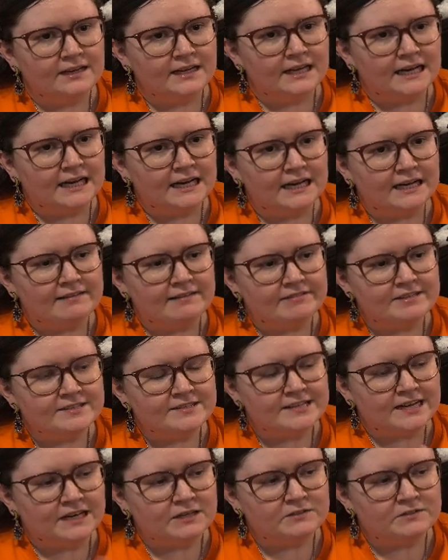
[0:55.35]
And this
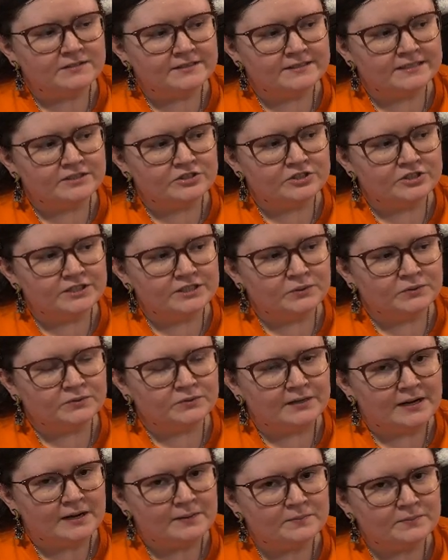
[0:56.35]
house that she grew
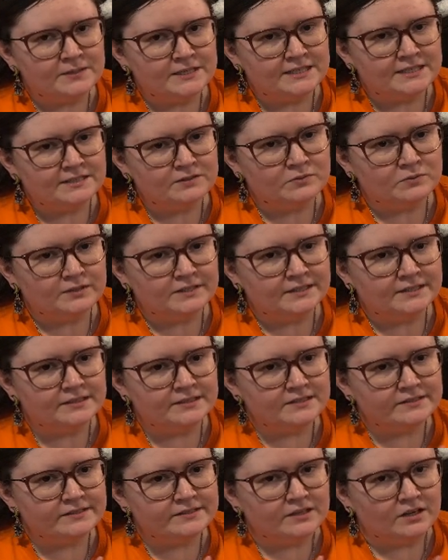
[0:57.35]
up in
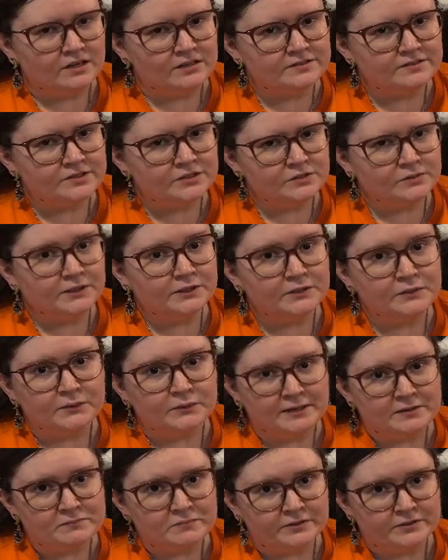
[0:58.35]
was also her
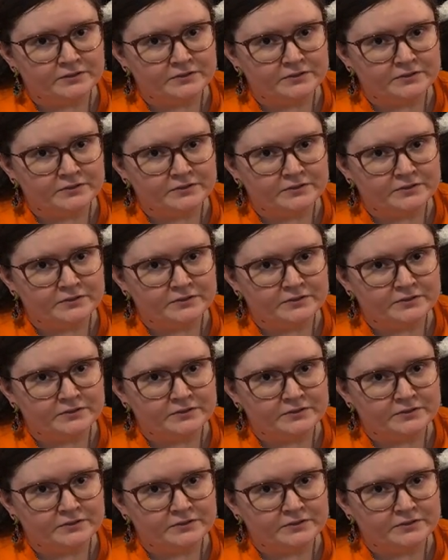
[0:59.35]
grandmother's